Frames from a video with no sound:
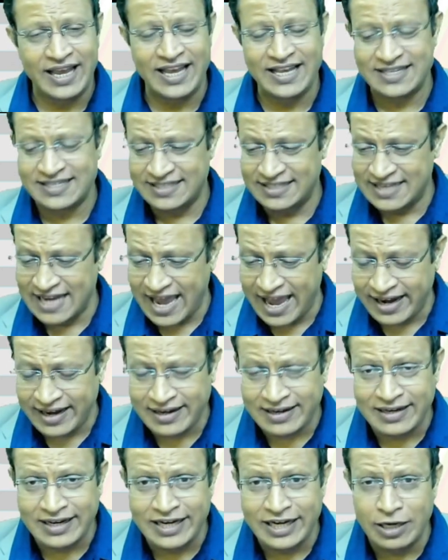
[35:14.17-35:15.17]
is
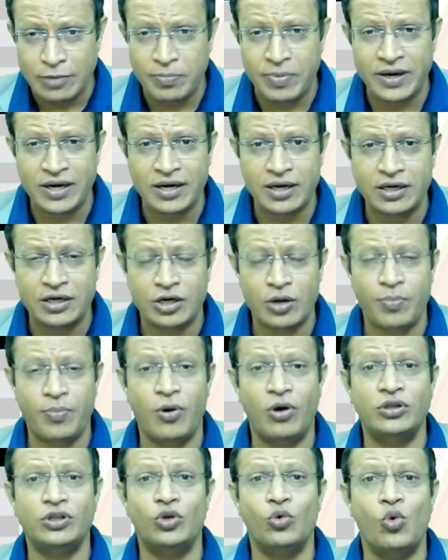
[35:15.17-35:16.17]
directly dependent
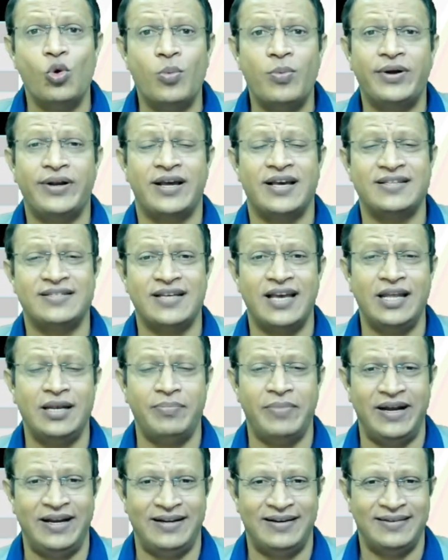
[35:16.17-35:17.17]
upon the homework
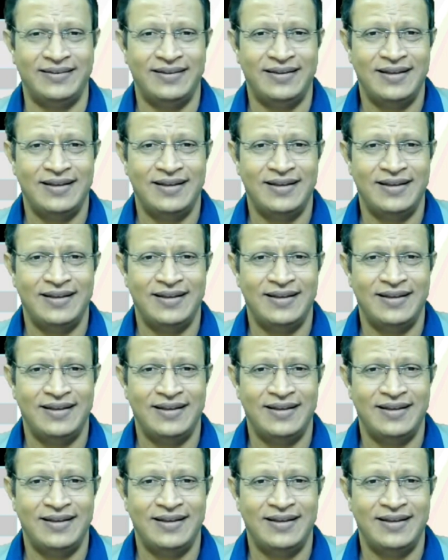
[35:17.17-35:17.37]
assignment